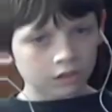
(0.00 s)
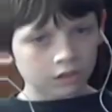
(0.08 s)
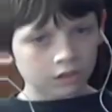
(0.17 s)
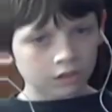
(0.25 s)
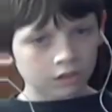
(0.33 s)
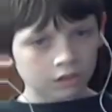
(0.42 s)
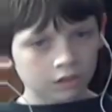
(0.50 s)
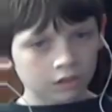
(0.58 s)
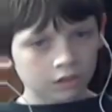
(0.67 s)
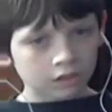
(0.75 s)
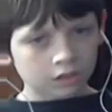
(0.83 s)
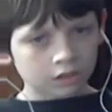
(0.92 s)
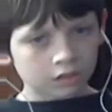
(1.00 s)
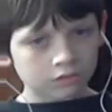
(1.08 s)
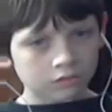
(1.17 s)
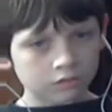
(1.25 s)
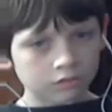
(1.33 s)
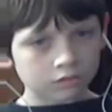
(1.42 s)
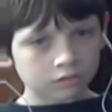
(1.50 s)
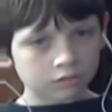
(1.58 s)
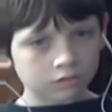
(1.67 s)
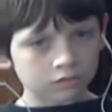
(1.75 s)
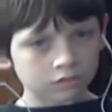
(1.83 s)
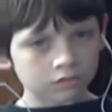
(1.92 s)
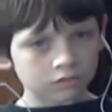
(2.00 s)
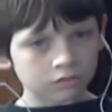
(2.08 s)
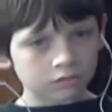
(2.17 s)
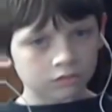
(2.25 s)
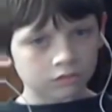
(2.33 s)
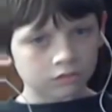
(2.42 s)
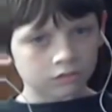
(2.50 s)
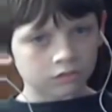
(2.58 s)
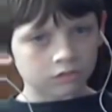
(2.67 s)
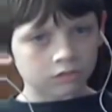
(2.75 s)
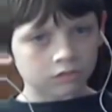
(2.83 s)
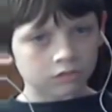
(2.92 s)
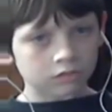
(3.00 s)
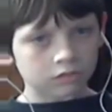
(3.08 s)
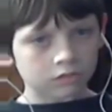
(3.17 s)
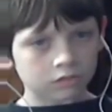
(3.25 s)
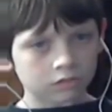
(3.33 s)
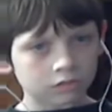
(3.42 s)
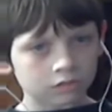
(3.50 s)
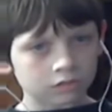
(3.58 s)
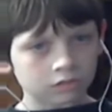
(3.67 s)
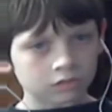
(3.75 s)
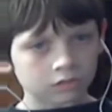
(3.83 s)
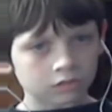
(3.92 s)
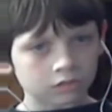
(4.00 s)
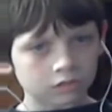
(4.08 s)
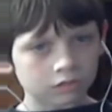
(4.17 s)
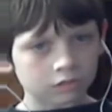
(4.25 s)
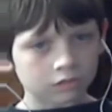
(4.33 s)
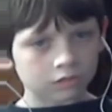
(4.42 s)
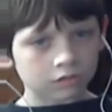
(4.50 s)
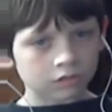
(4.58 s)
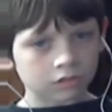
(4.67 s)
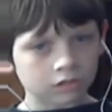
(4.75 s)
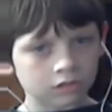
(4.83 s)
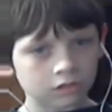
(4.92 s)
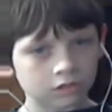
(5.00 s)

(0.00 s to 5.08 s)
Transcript: The person shown says nothing.